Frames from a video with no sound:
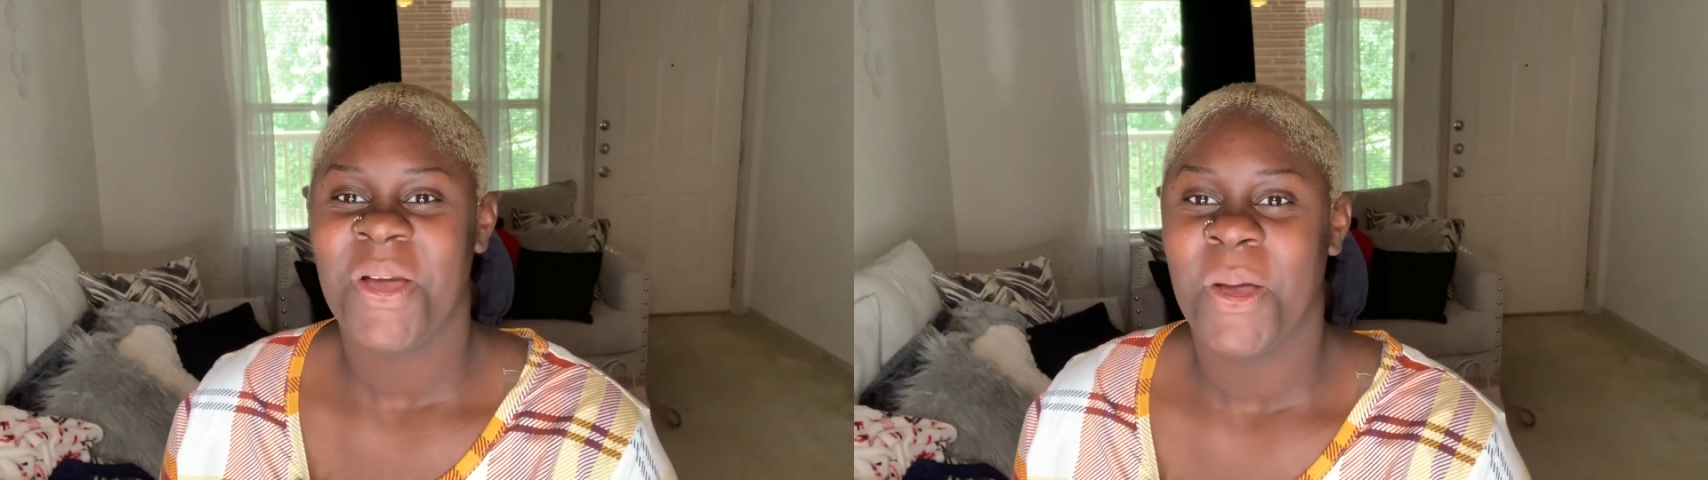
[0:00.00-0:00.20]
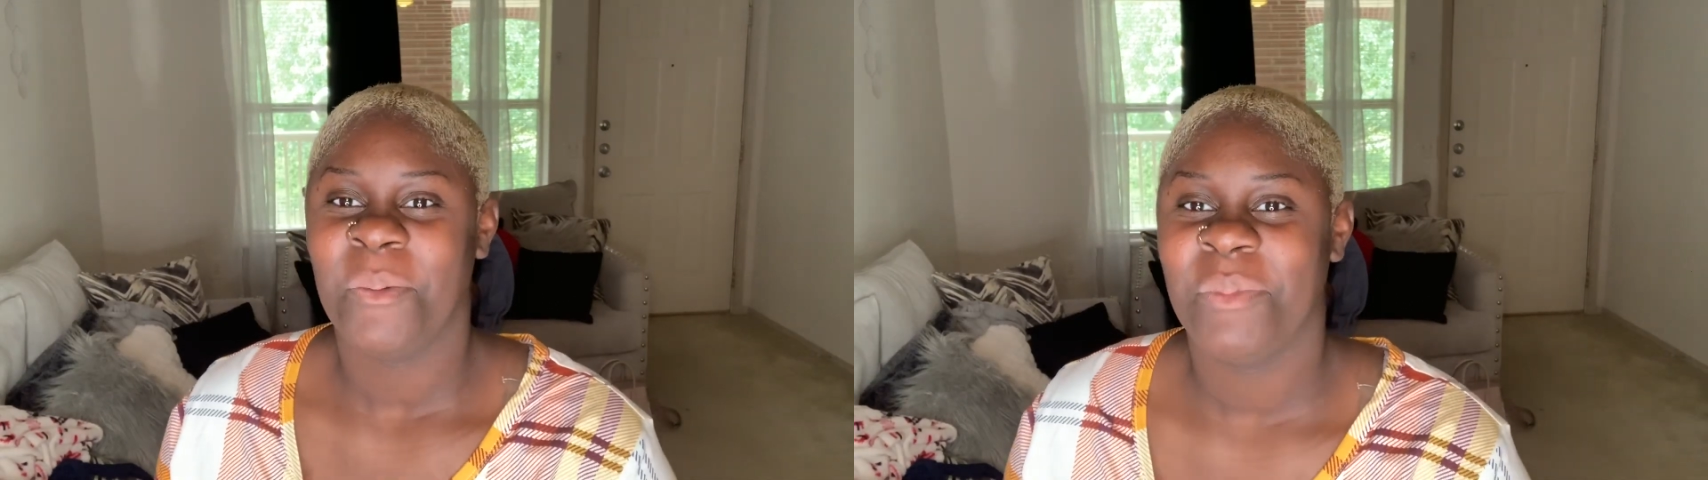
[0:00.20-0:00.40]

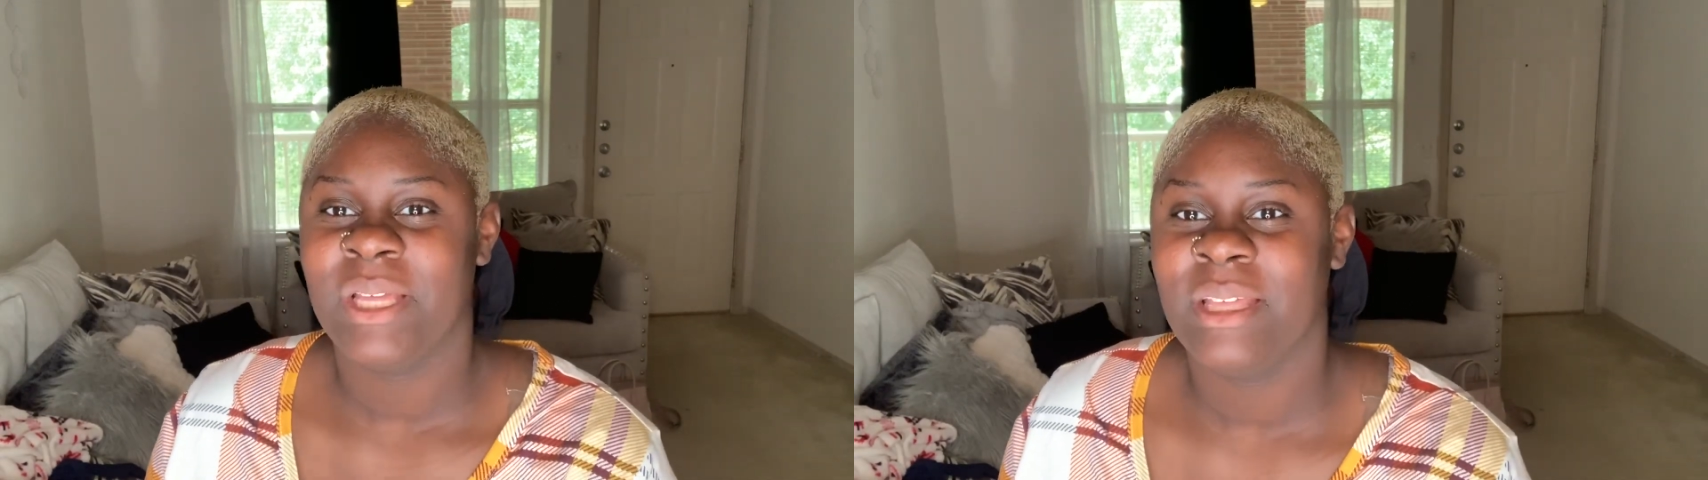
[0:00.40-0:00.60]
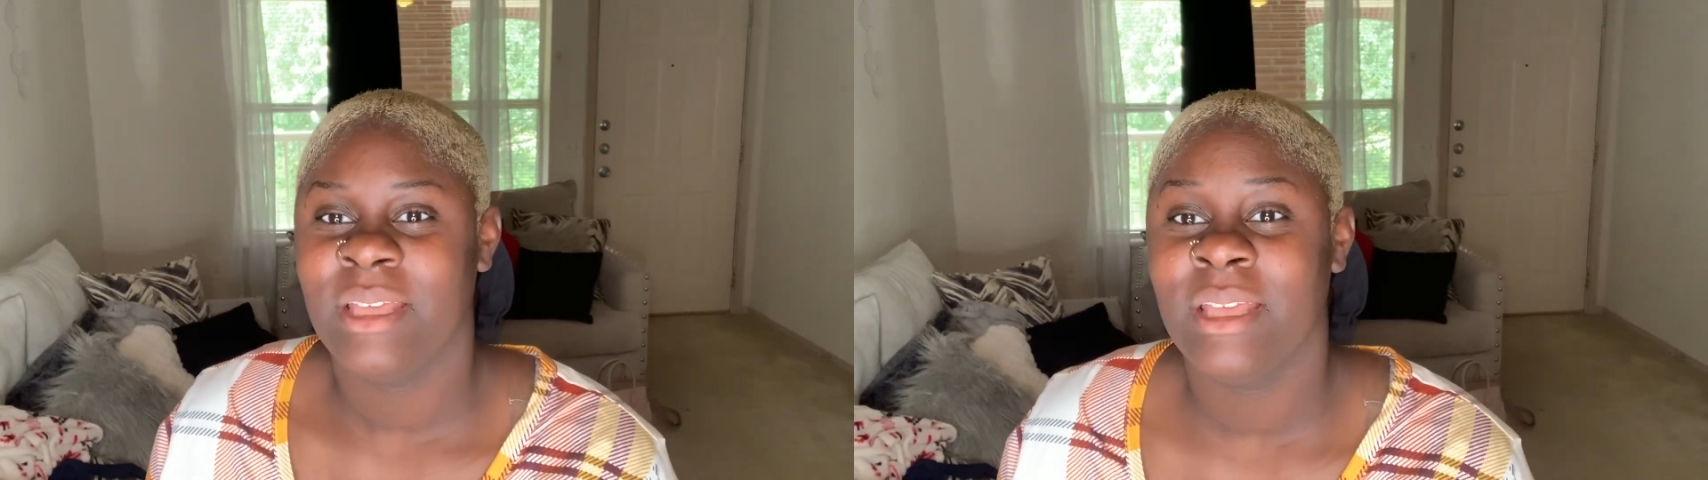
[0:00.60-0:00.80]

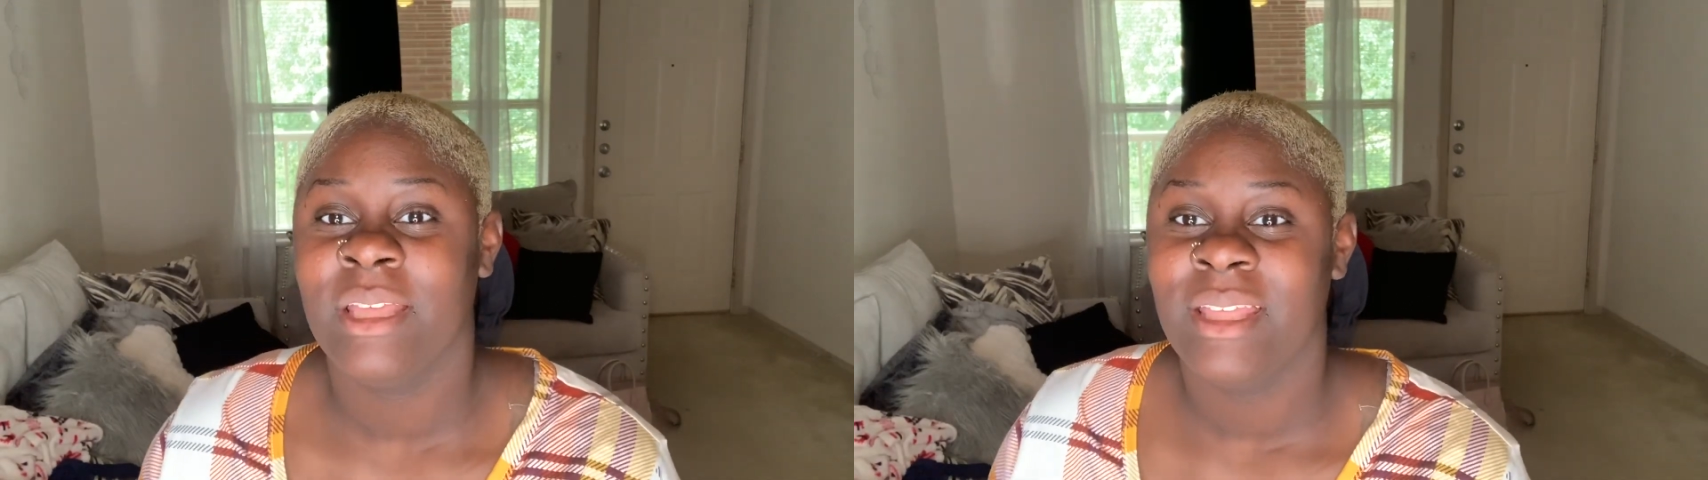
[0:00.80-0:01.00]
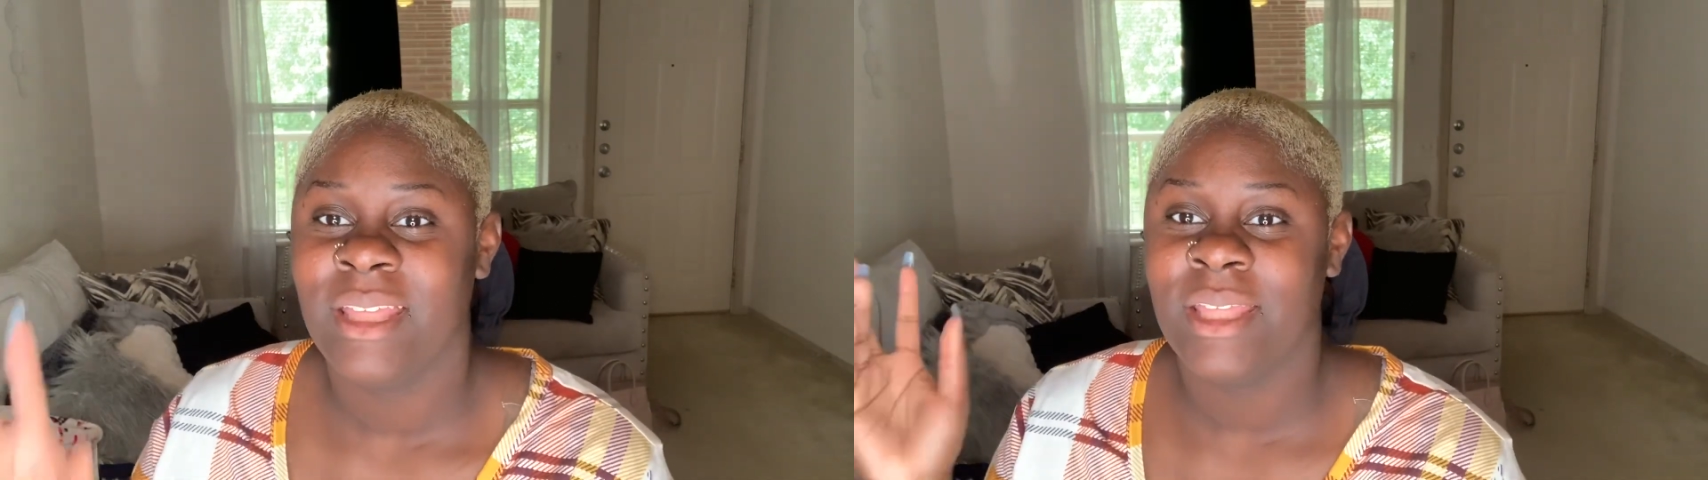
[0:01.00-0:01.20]
But
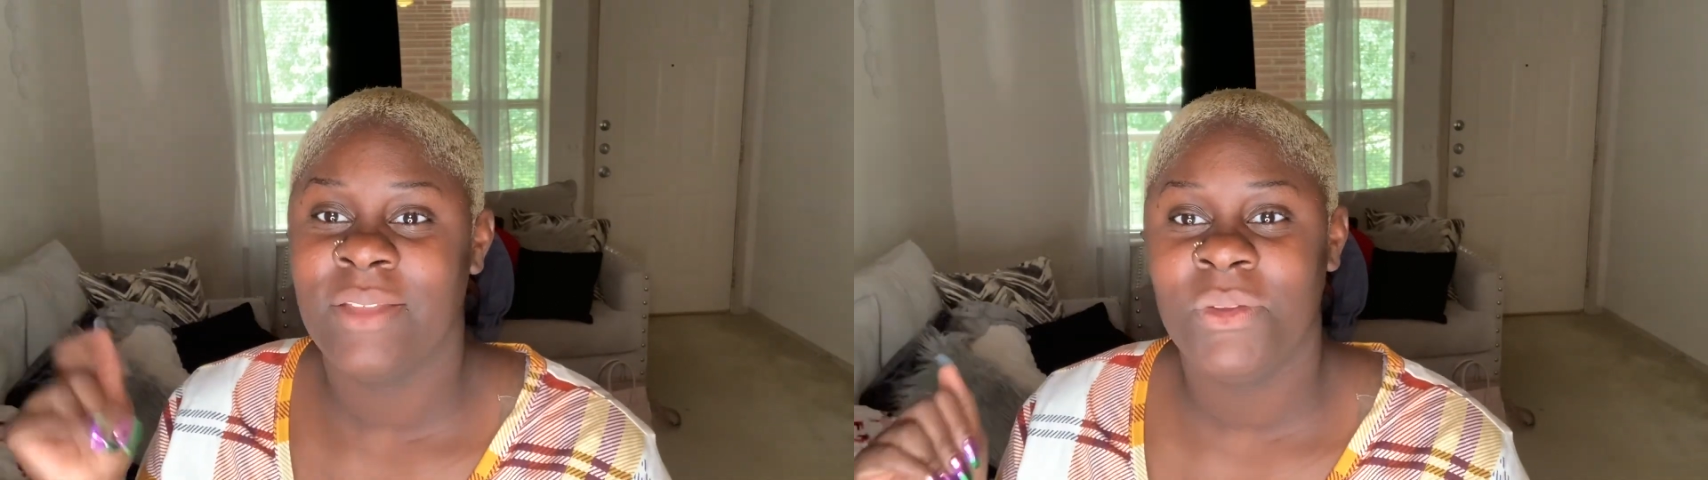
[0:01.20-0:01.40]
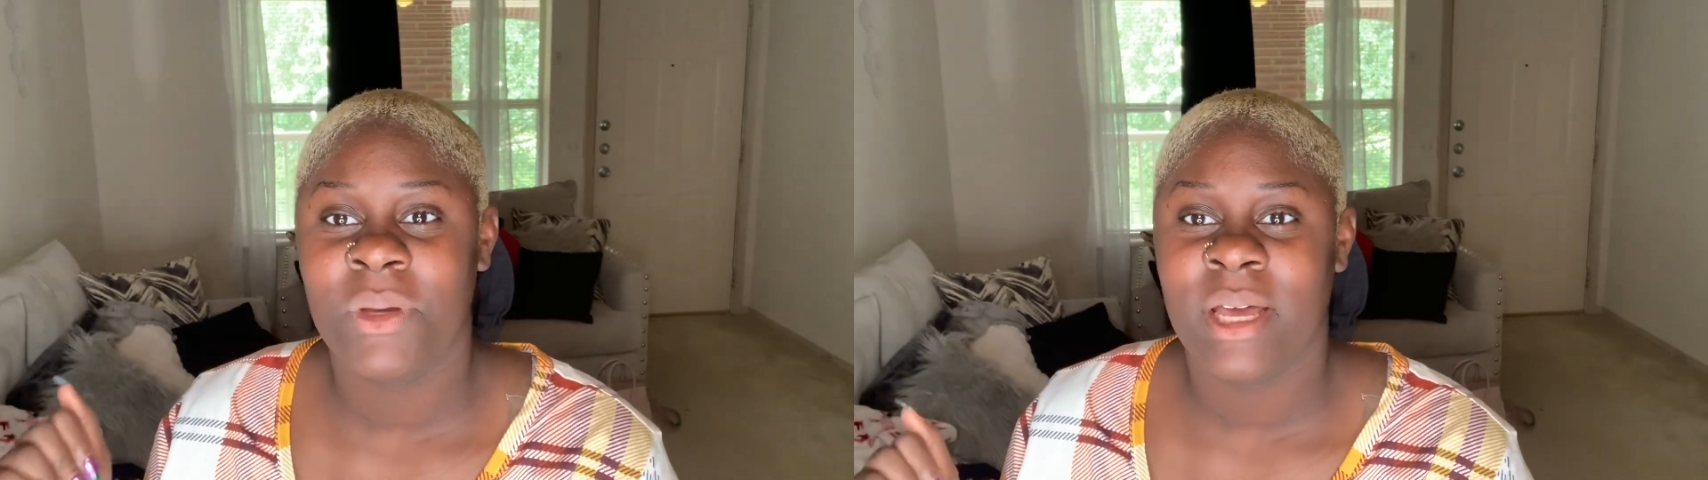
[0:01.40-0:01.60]
if
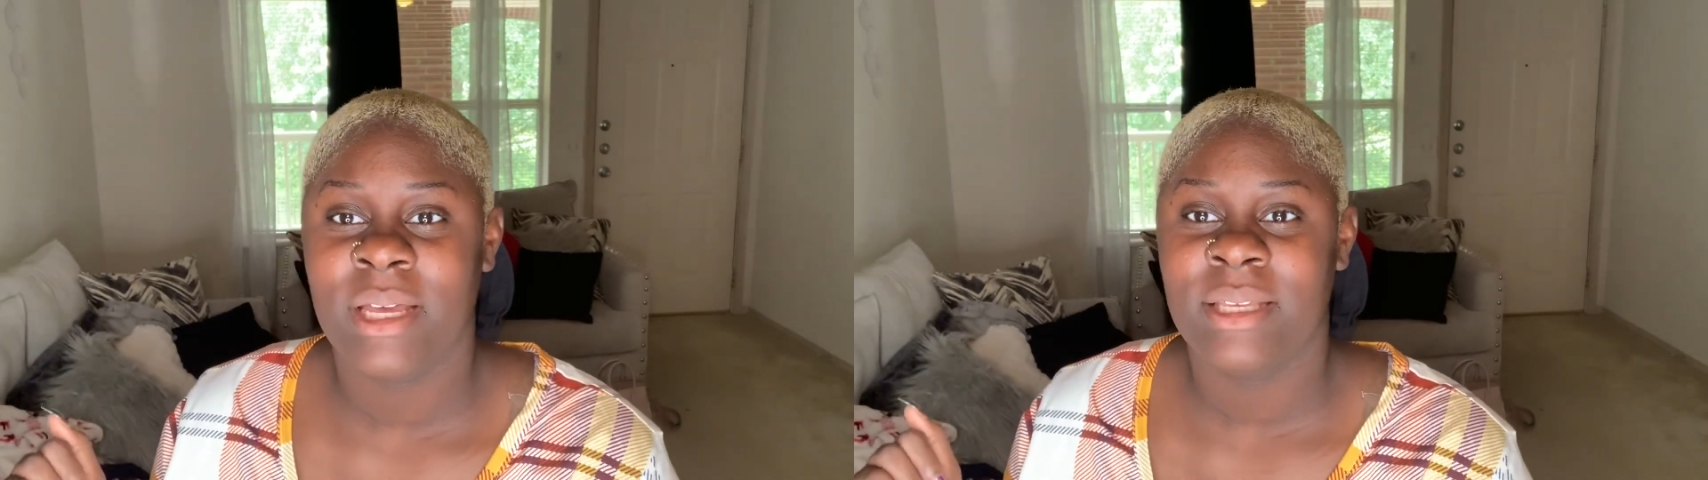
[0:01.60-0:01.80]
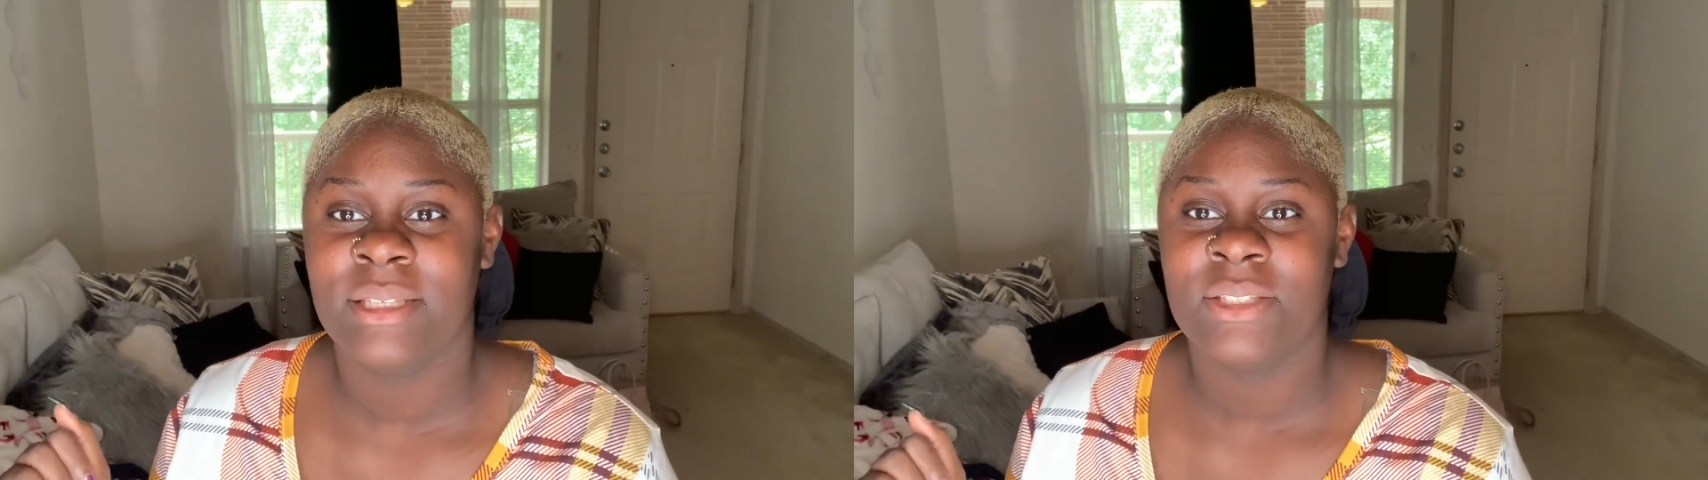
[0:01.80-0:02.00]
you
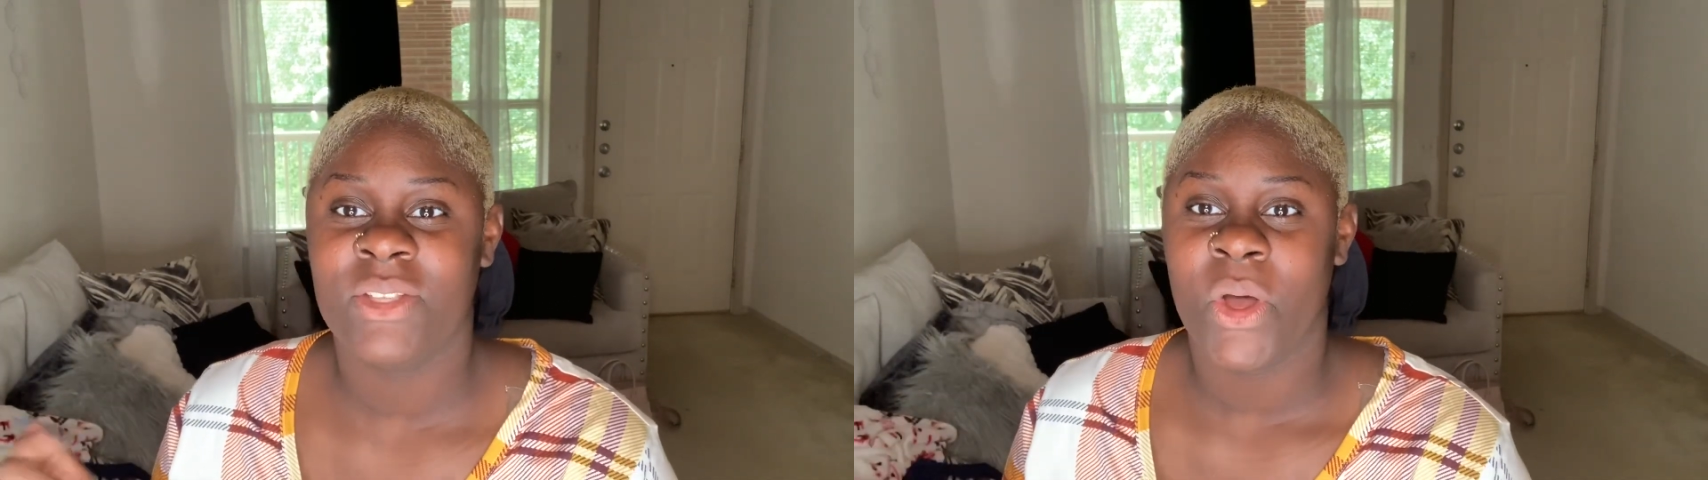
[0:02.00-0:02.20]
guys